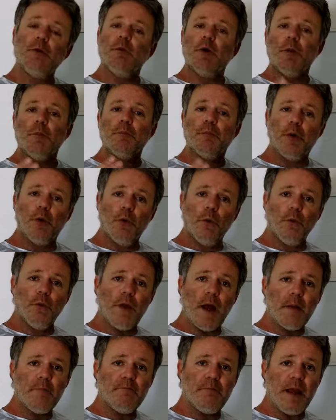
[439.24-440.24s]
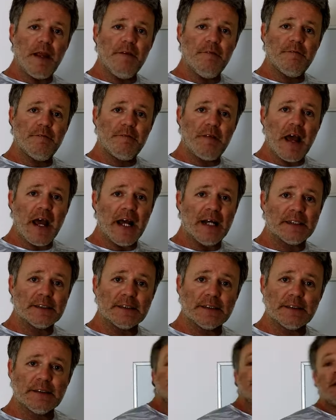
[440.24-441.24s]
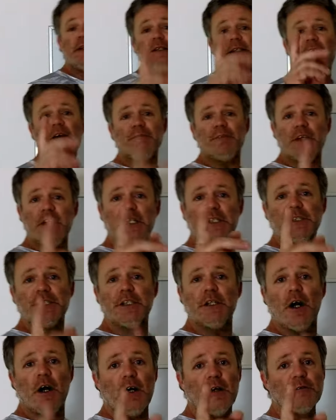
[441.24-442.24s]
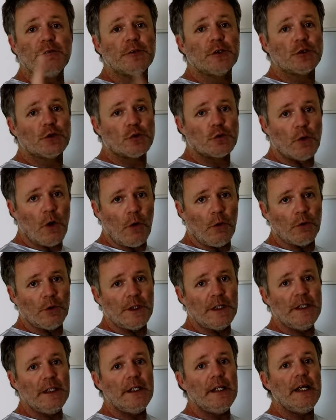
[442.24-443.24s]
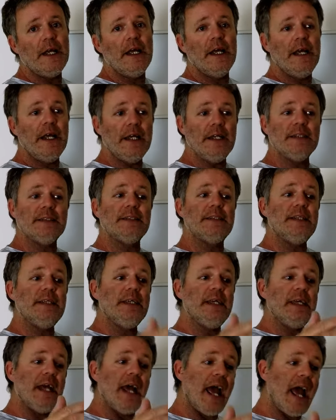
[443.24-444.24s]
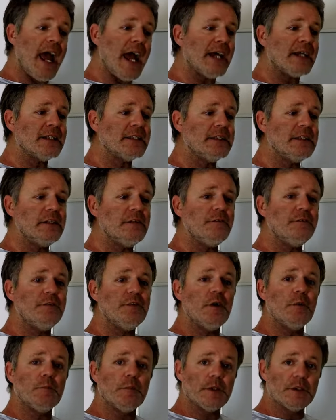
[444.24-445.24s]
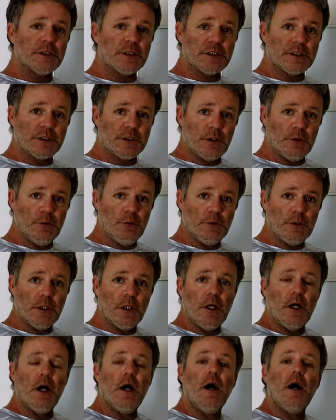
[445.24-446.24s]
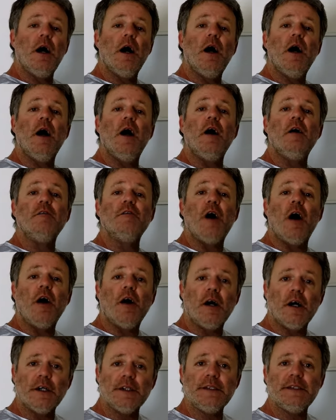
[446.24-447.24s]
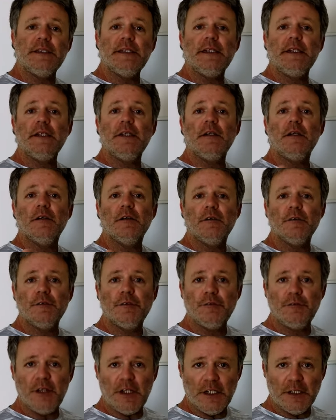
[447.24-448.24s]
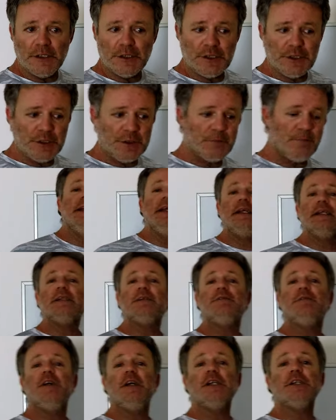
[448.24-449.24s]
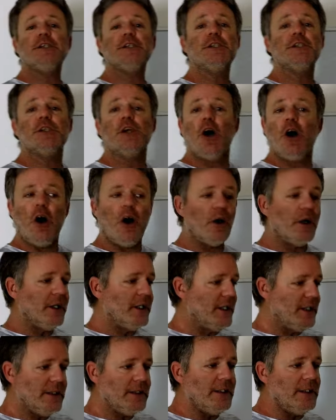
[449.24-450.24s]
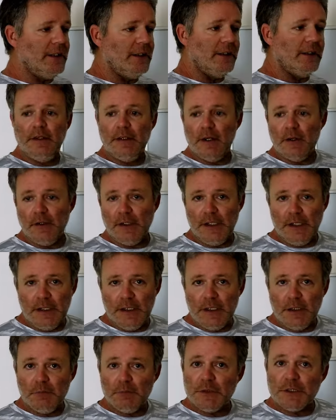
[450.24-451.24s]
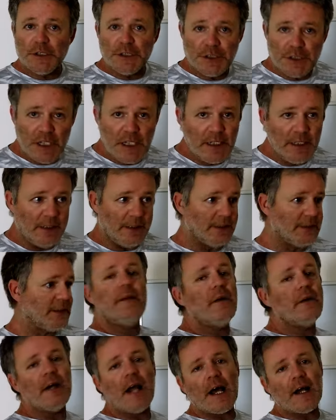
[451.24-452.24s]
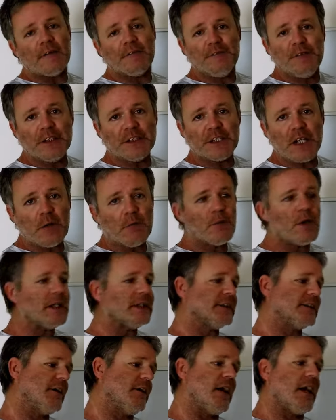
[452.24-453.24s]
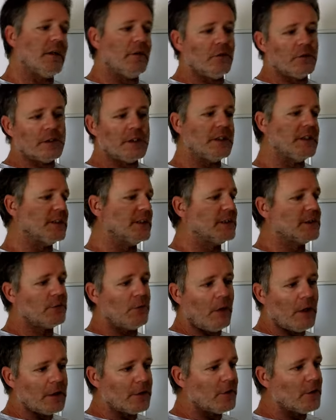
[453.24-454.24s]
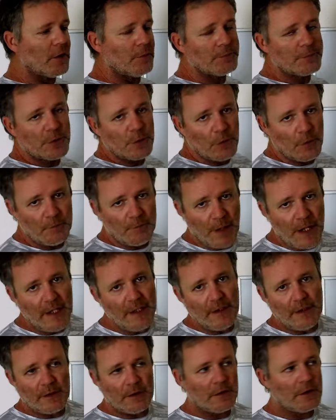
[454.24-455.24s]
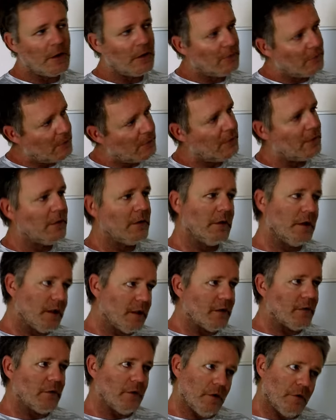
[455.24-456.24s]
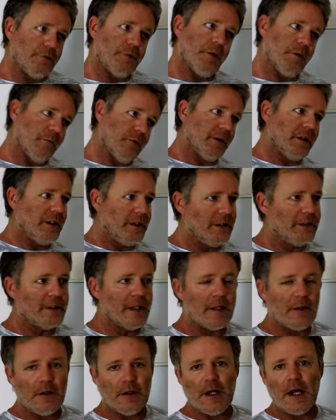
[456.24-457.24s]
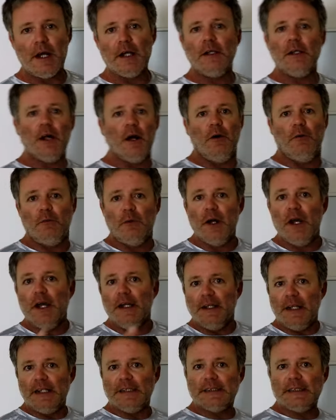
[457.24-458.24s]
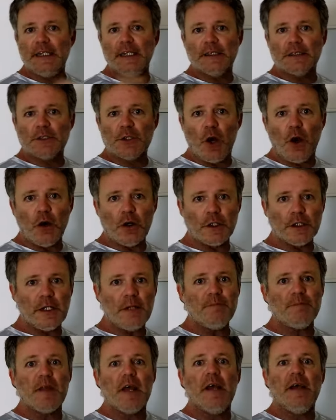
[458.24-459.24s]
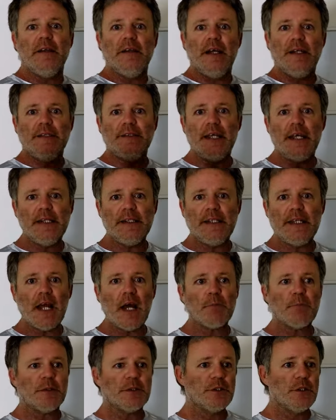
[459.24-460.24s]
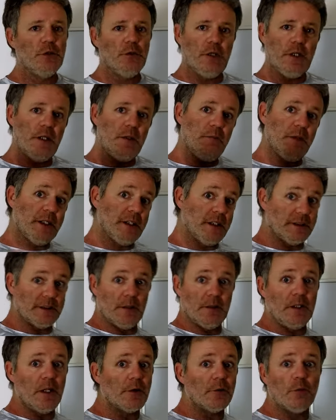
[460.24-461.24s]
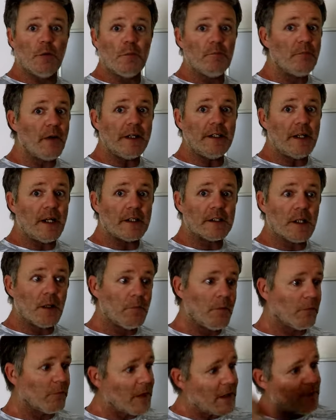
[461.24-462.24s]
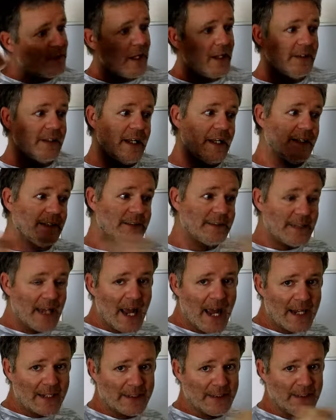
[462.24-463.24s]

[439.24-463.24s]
wanna pull that bait fast. The definition of trolling is the active pursuit of hunting fish. These fish are eating. They're eating machines. They're not a fish at rest. They're not looking to squander up to a bait and go, oh, I don't know if I want to eat that or not. No, they see a target, they take the opportunity because another one might not come around and they attack